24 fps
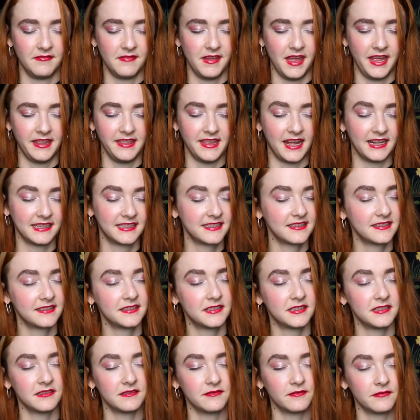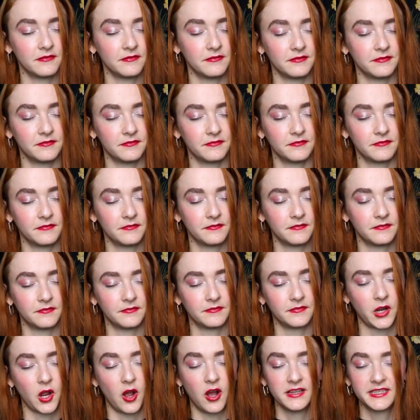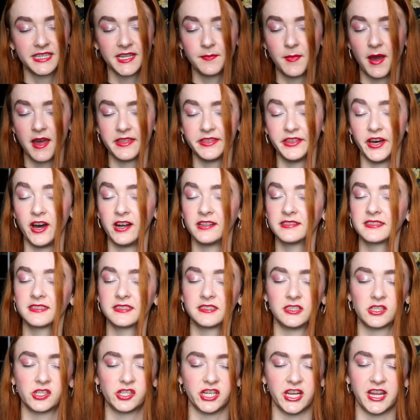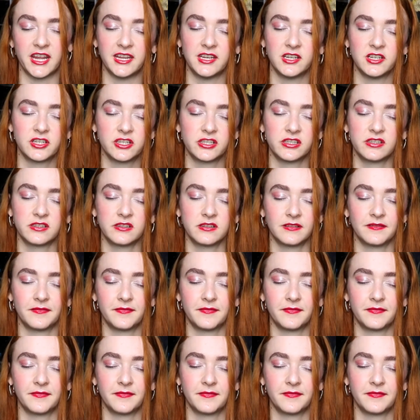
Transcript: And that's causing my thoughts to change,